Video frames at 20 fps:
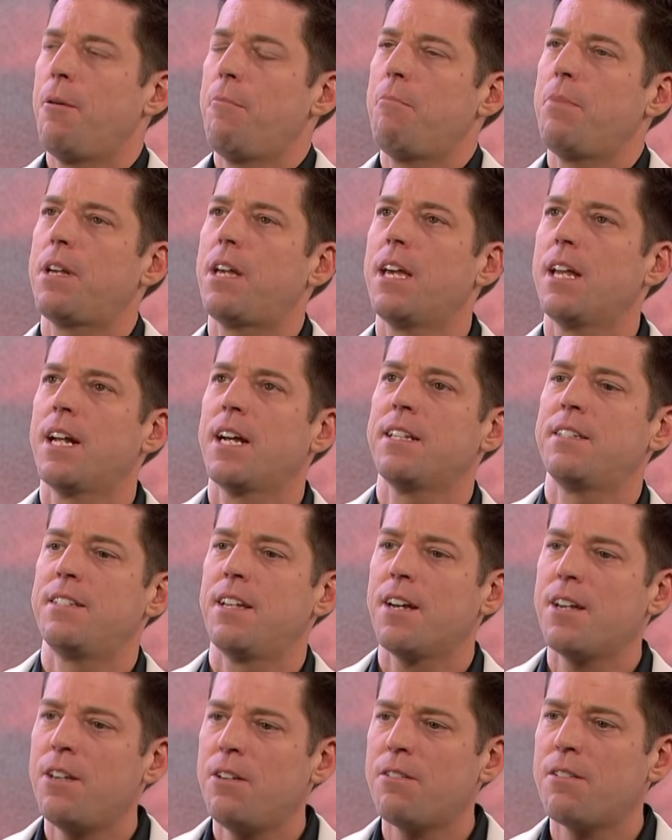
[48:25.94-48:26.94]
But can I
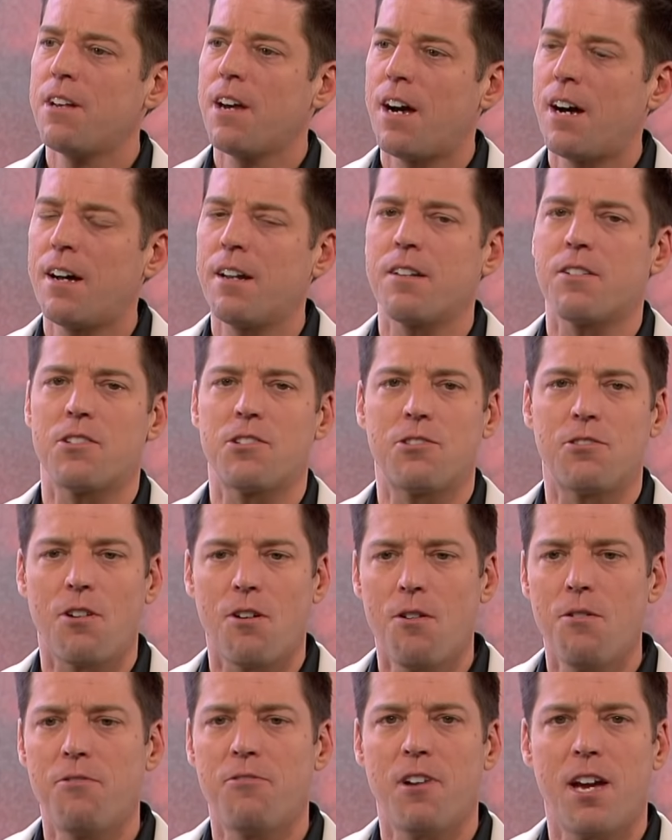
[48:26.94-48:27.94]
tell you, God is
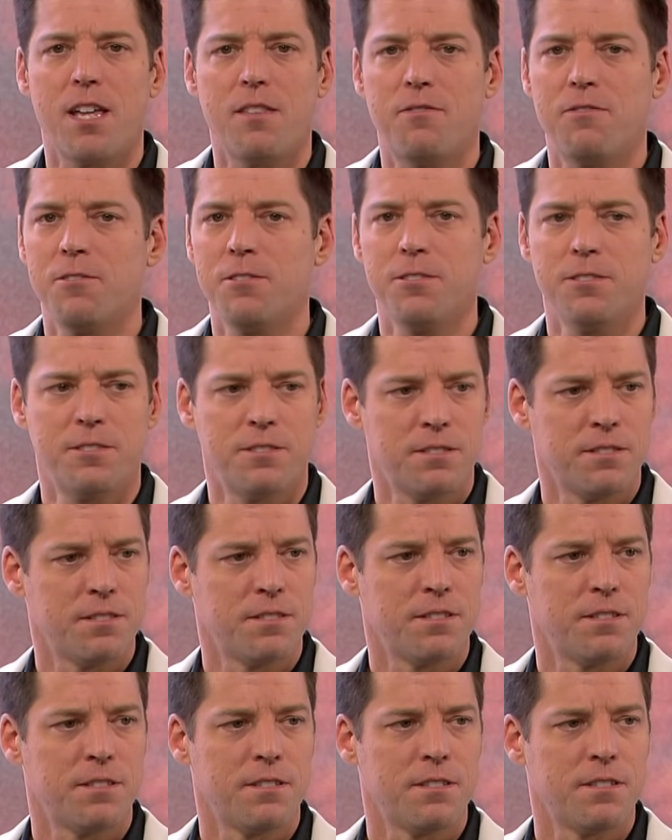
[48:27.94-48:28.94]
so faithful.
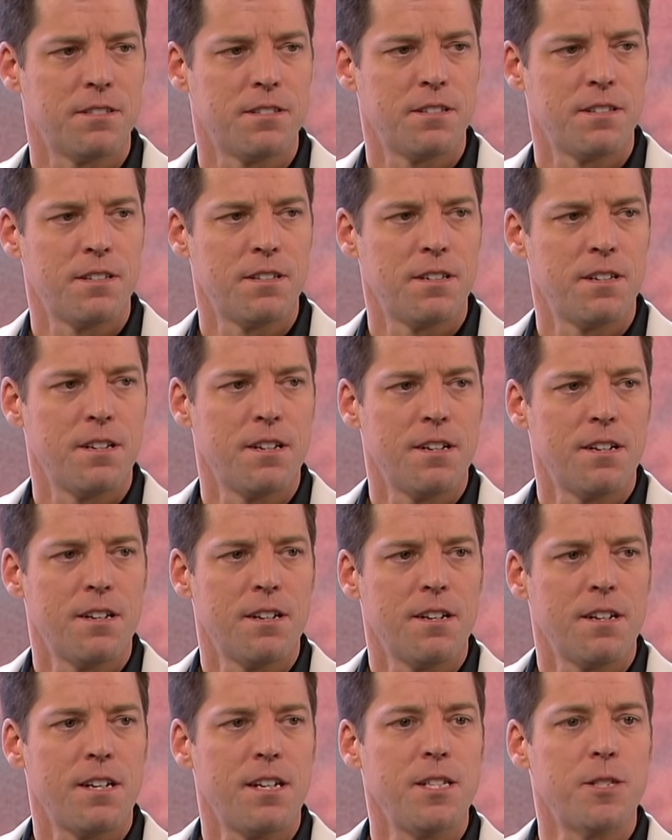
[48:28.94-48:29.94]

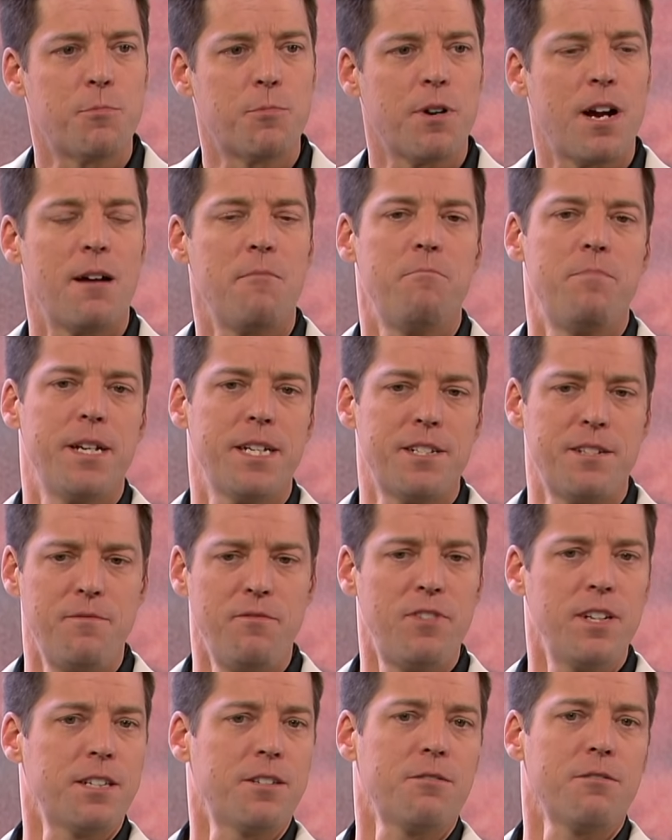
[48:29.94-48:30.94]
He's brought
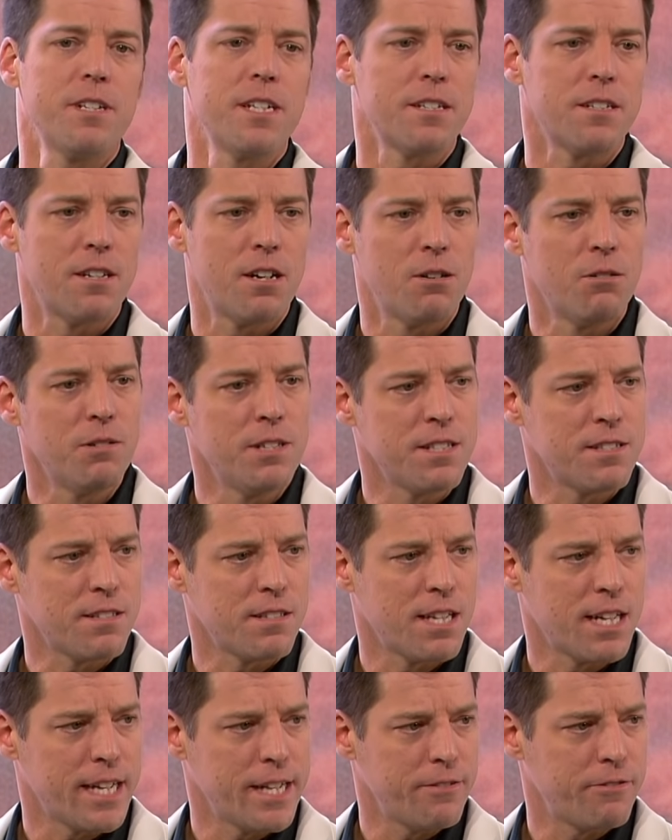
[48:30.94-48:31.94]
victory in Cohen's
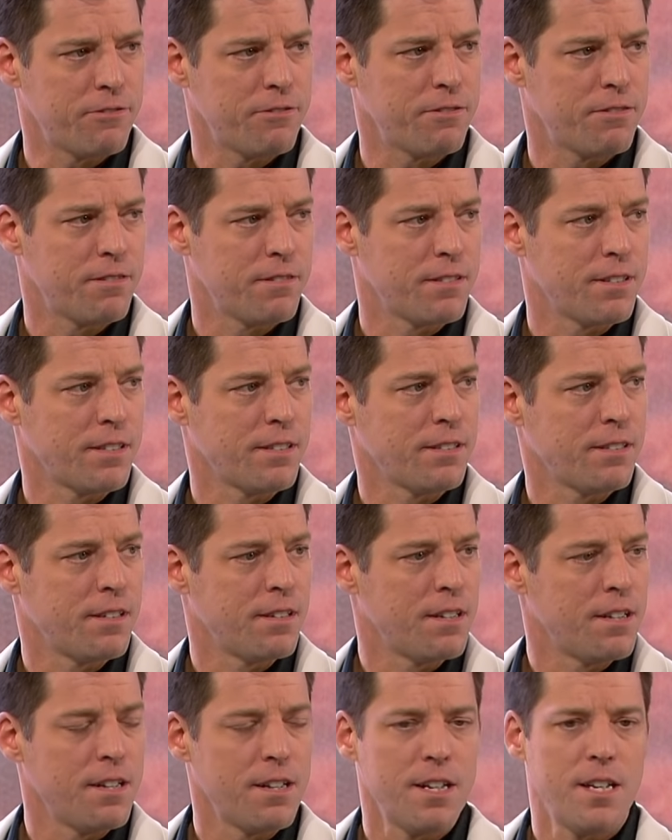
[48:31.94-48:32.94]
life.
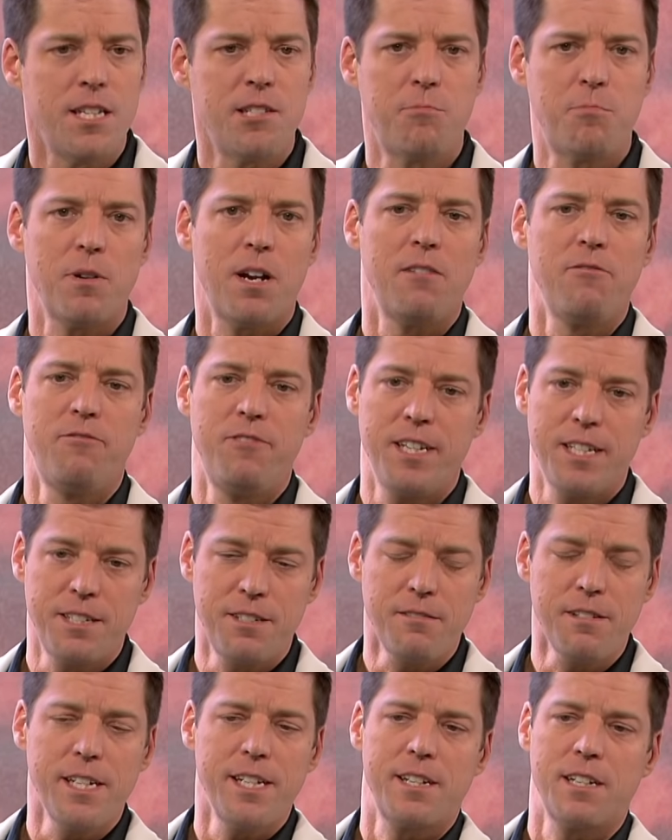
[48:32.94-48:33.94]
He's brought
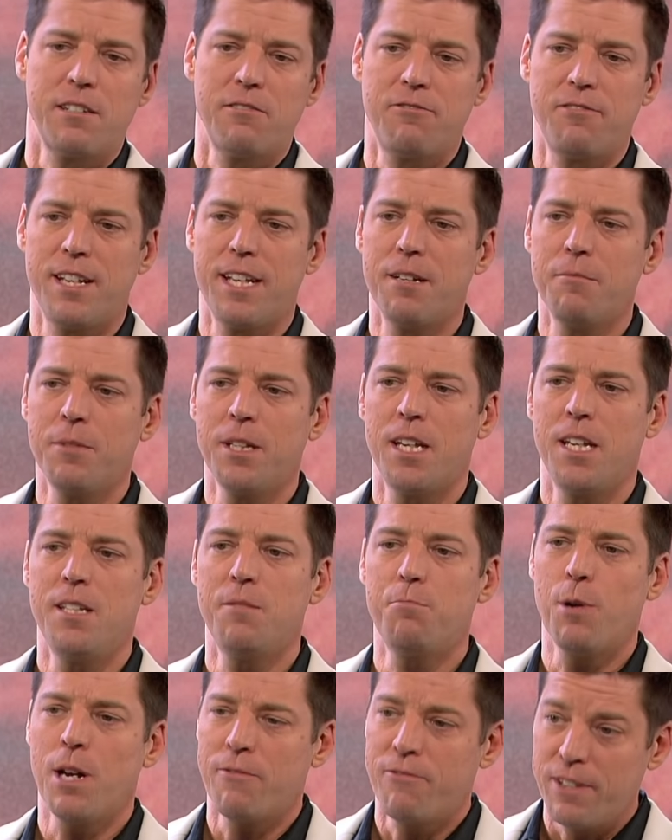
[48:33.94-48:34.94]
victory in our family. He's
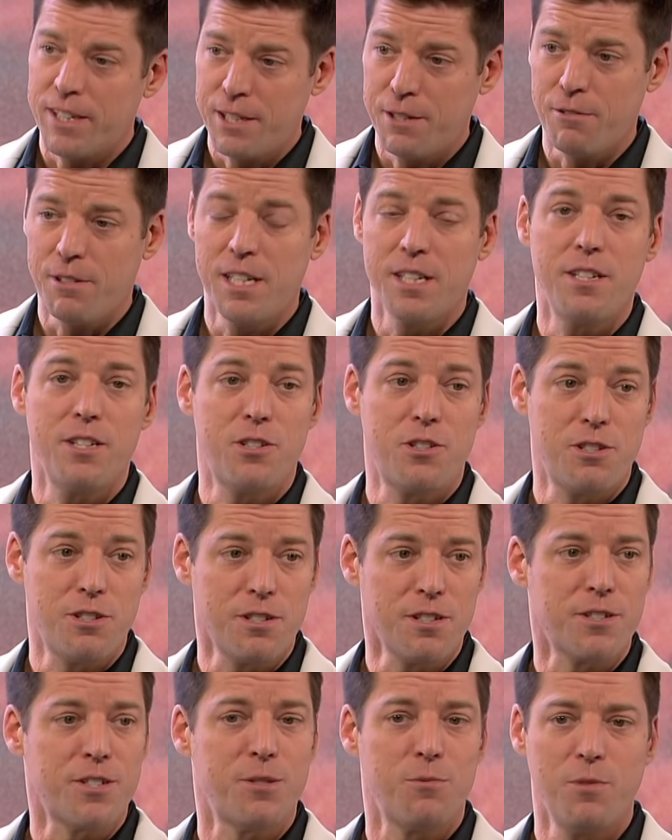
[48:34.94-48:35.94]
brought victory in this
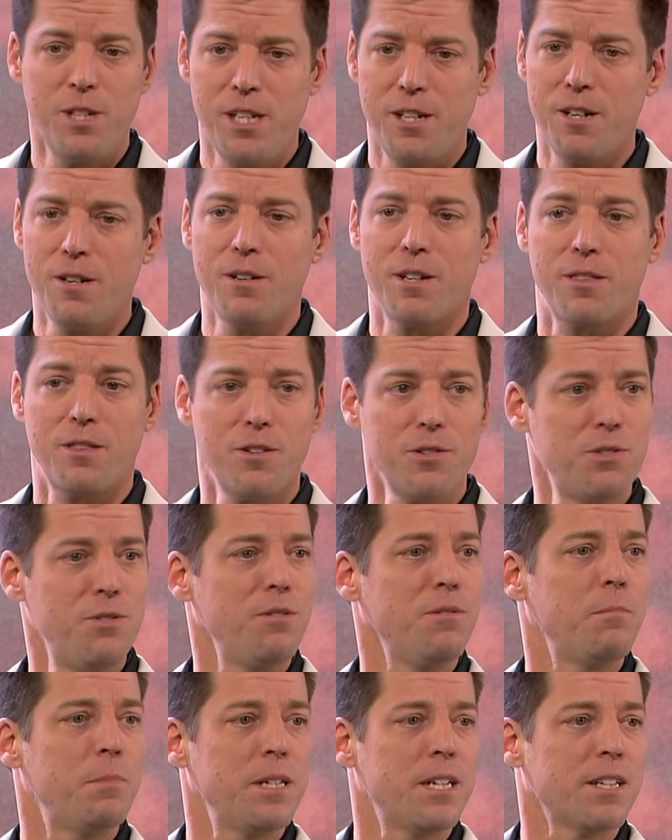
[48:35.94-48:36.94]
church, and we know it. Those who
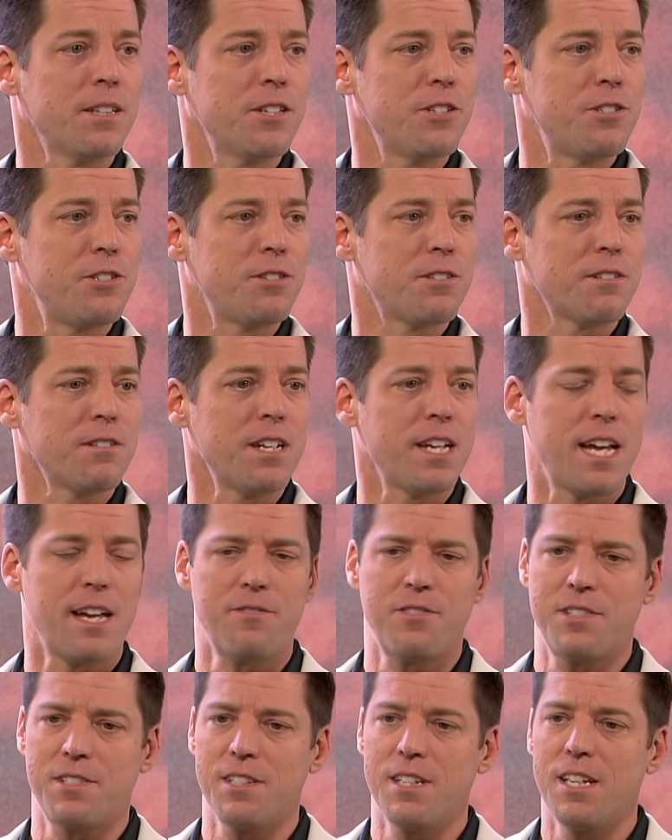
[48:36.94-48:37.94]
have been on this journey
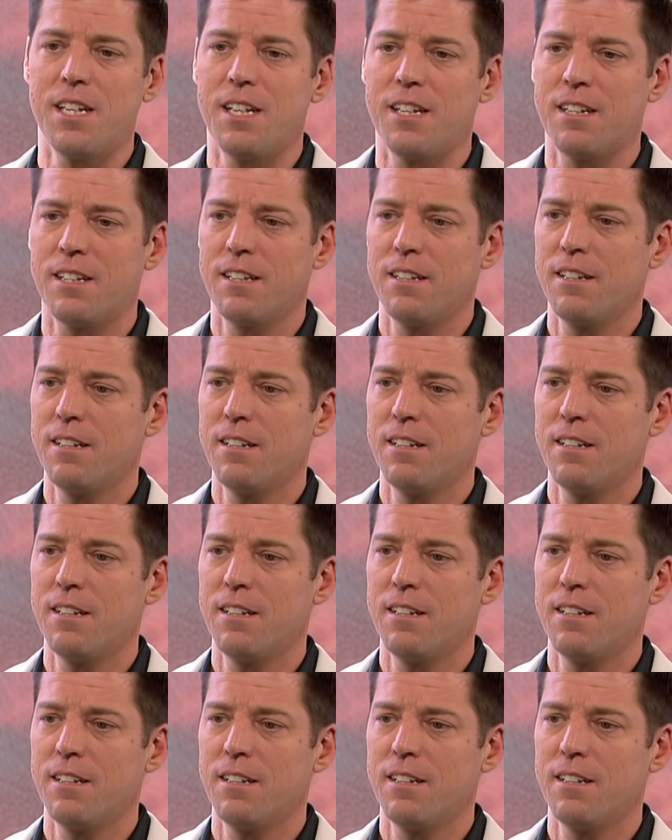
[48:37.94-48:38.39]
have seen.